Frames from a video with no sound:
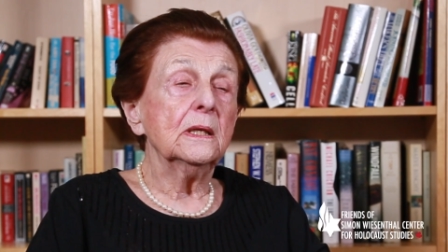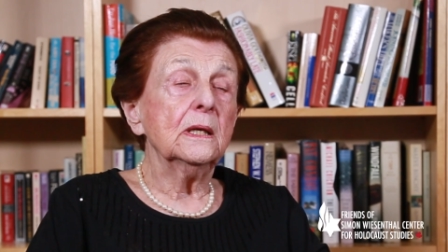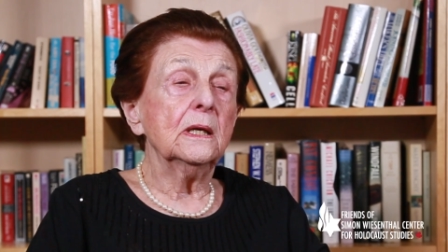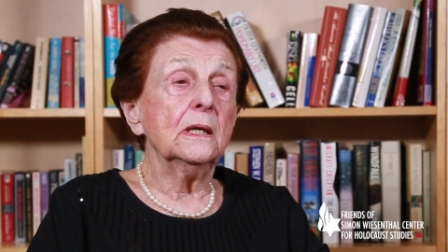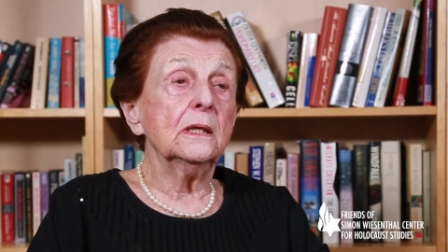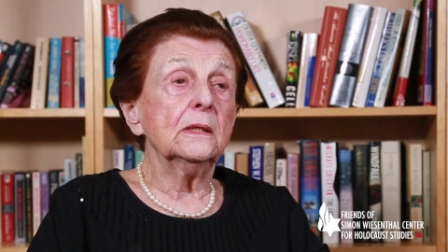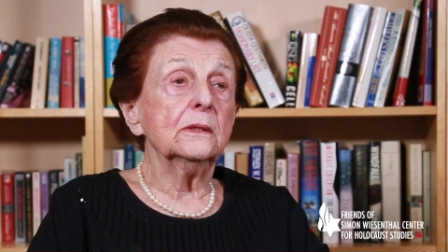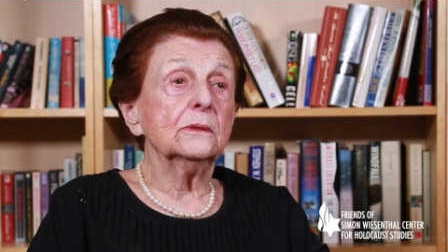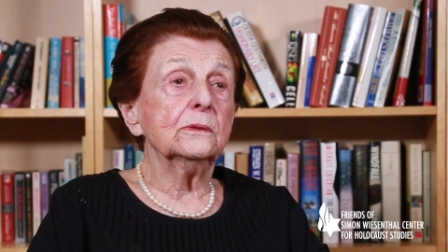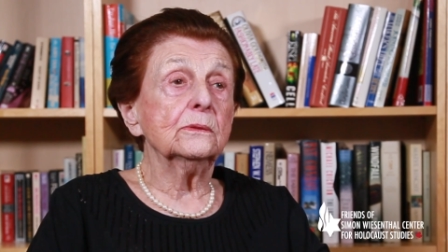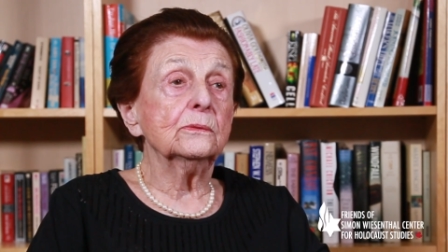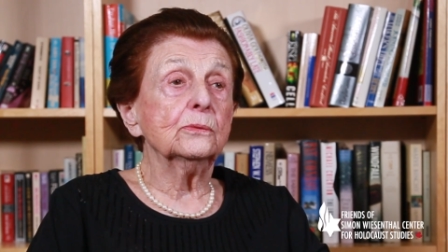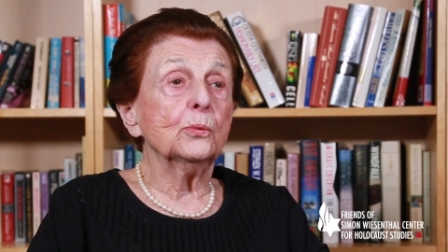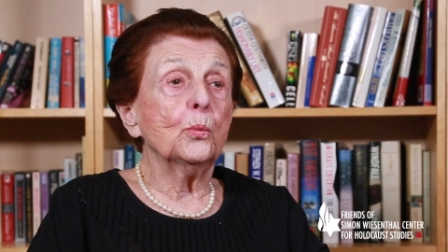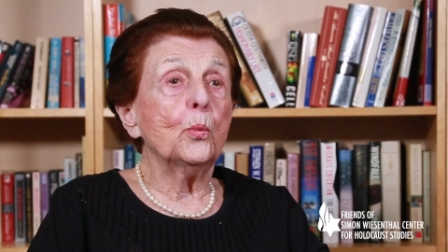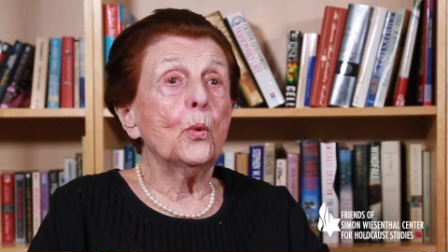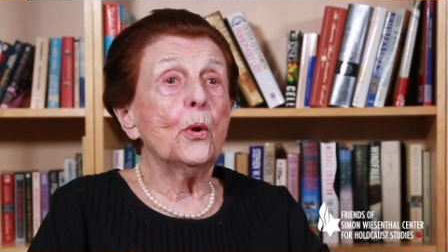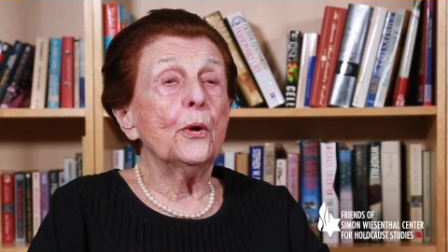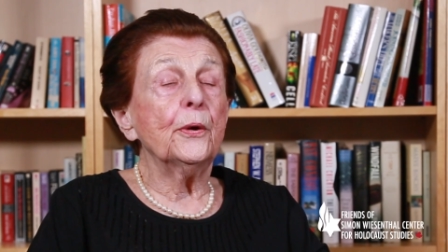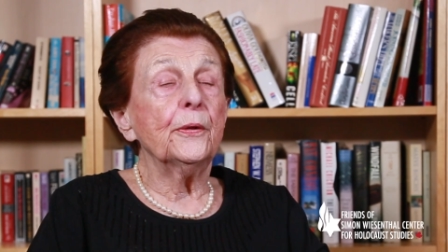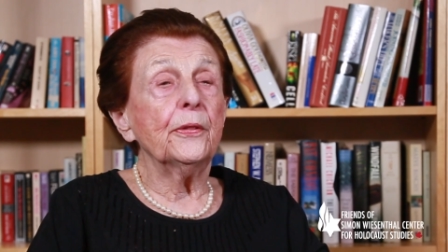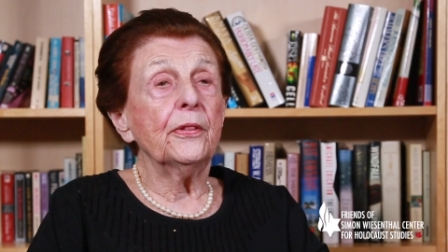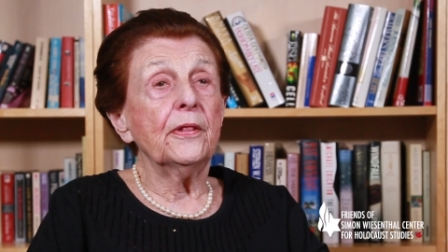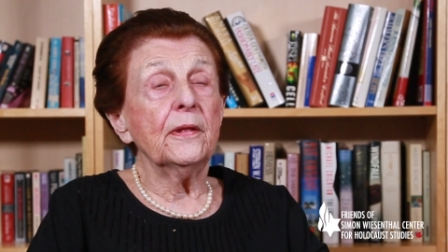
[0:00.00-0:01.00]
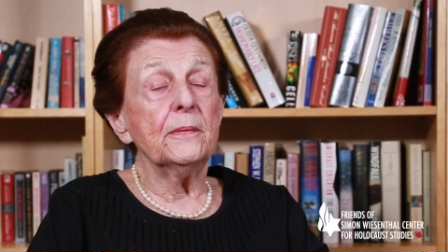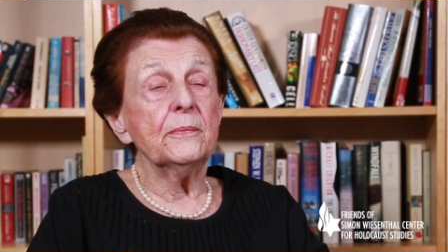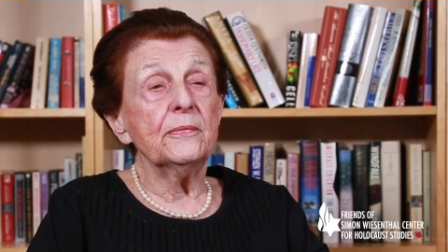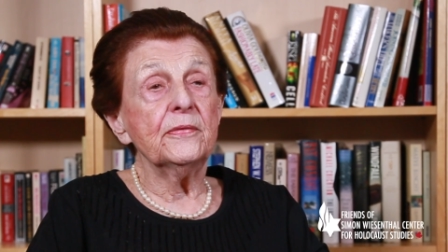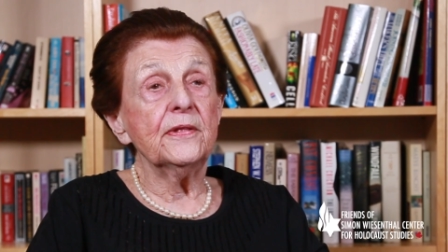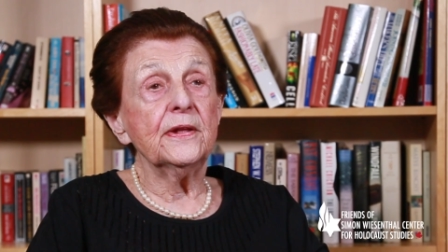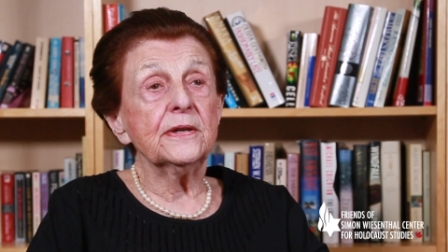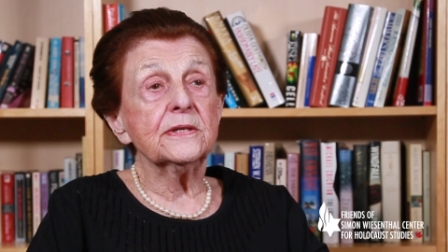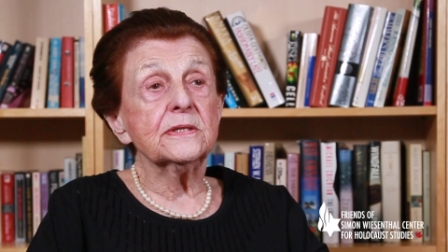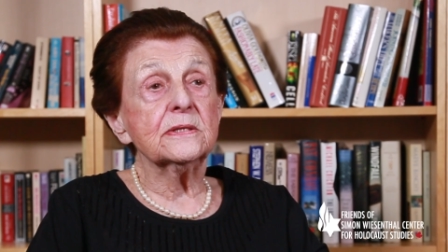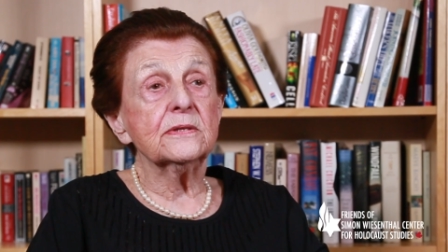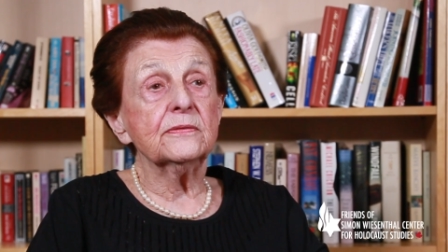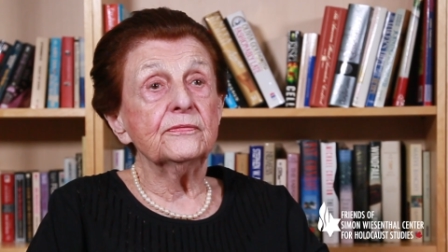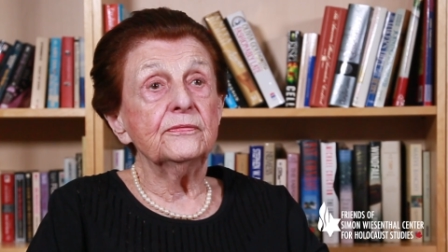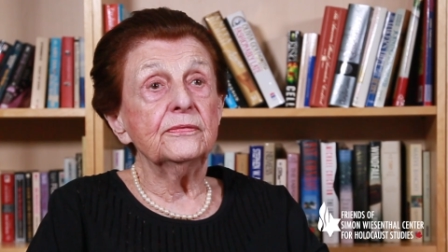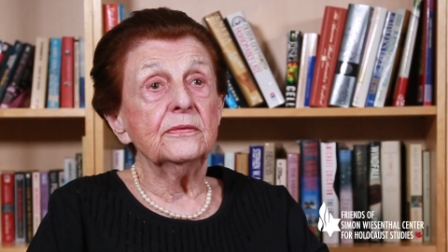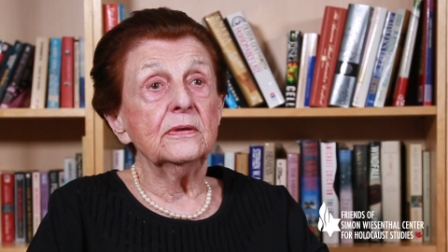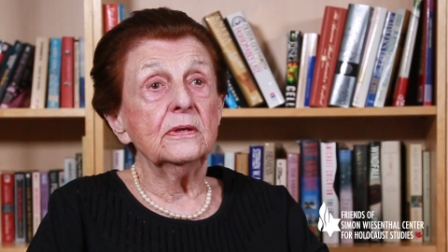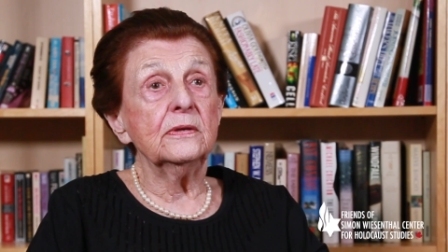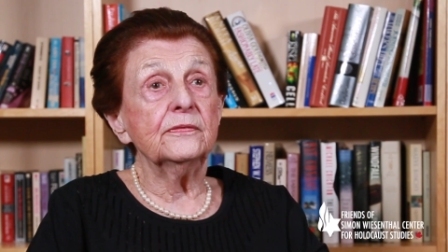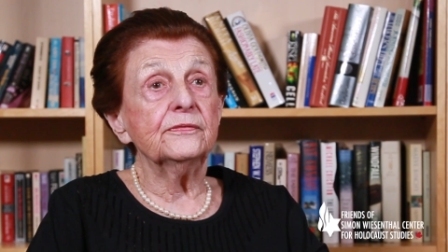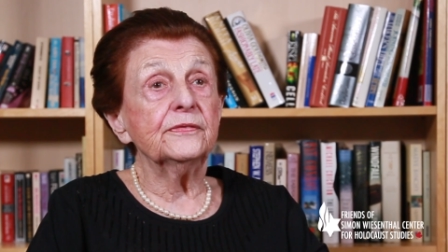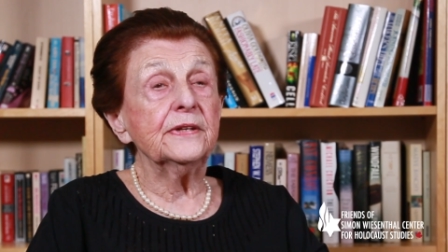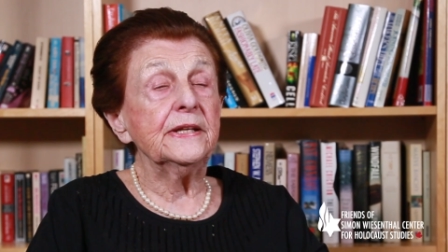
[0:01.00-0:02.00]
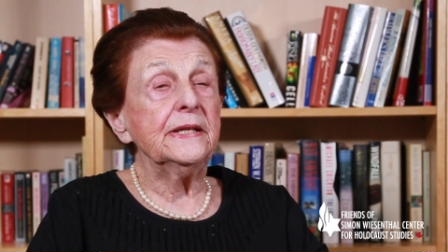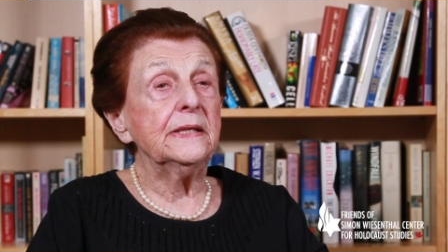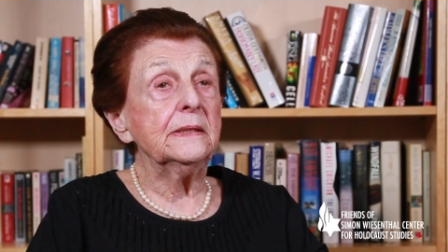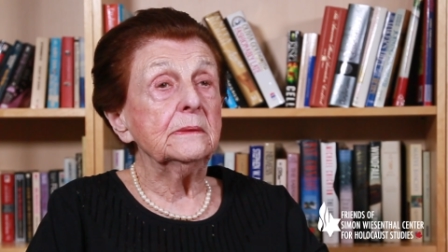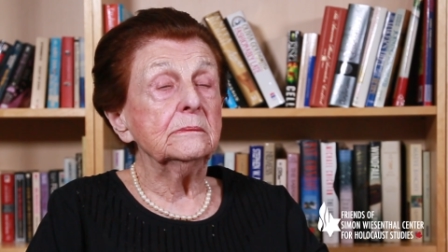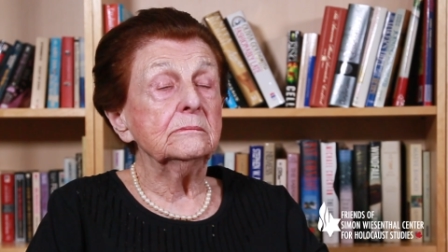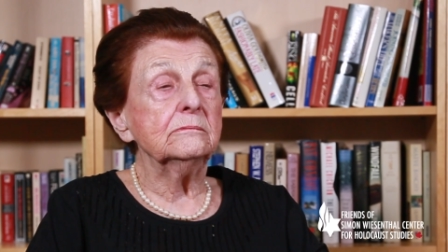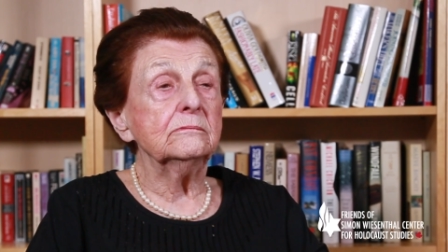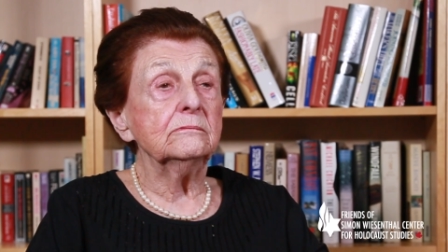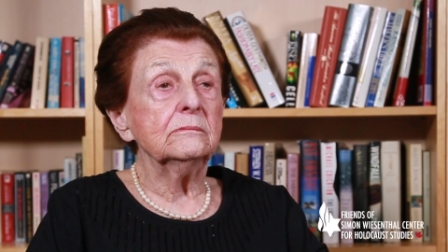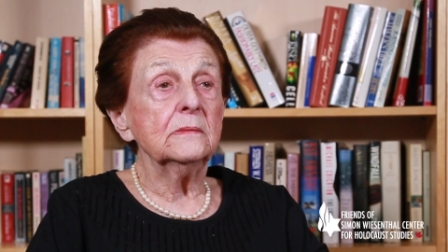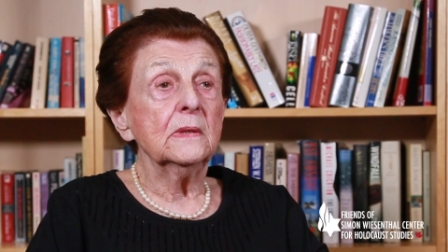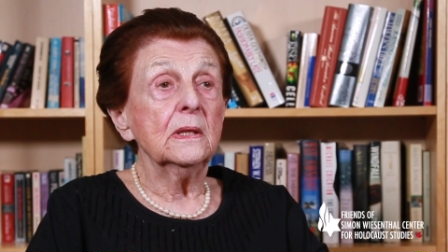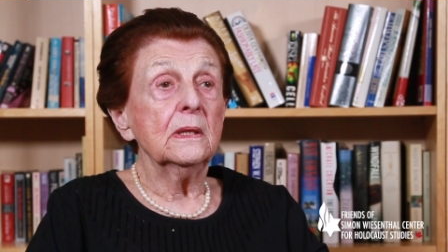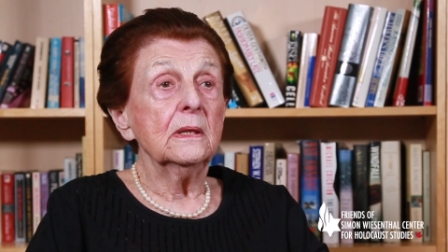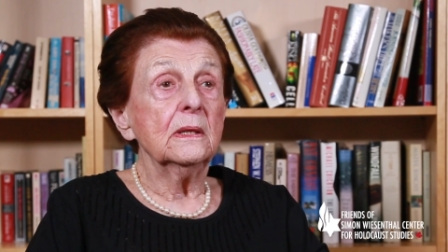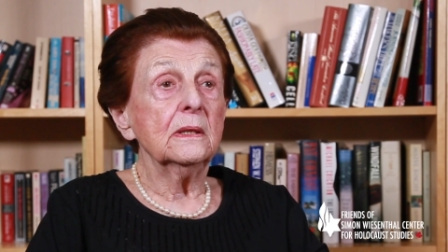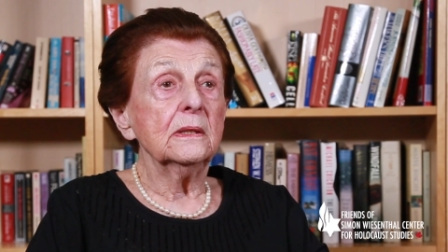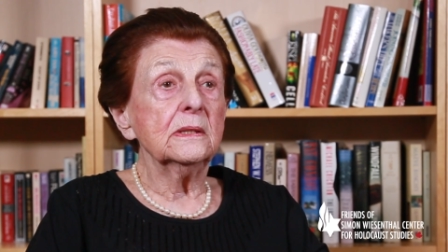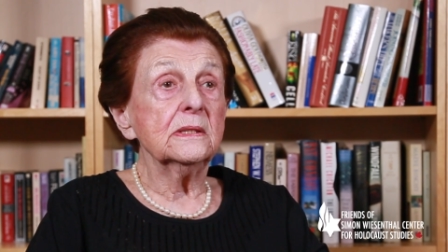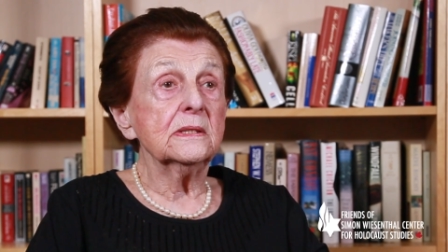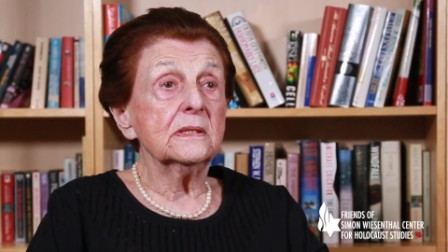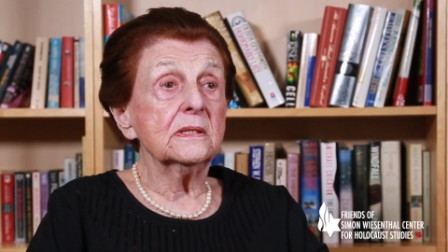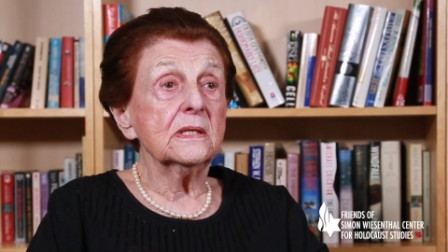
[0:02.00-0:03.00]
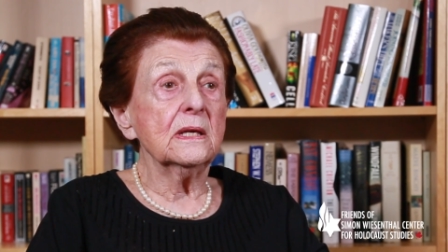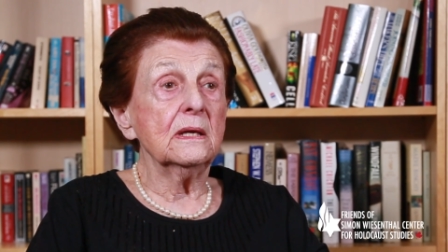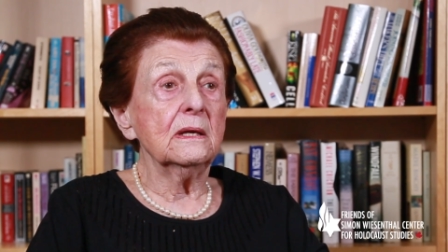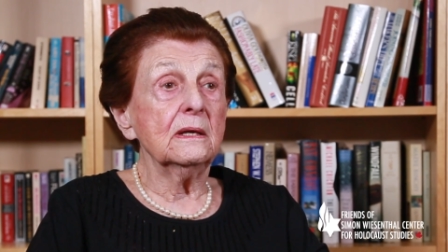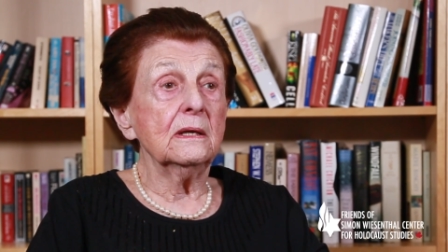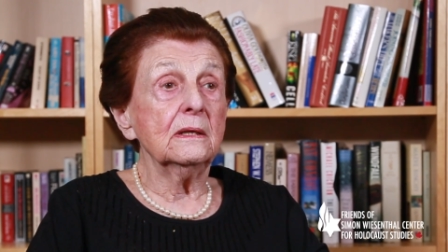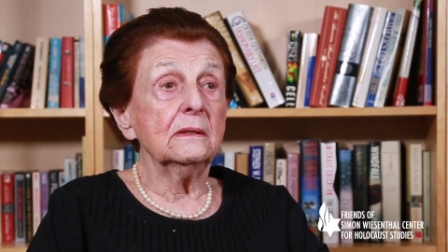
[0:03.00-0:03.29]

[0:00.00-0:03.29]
to warn them that freedom is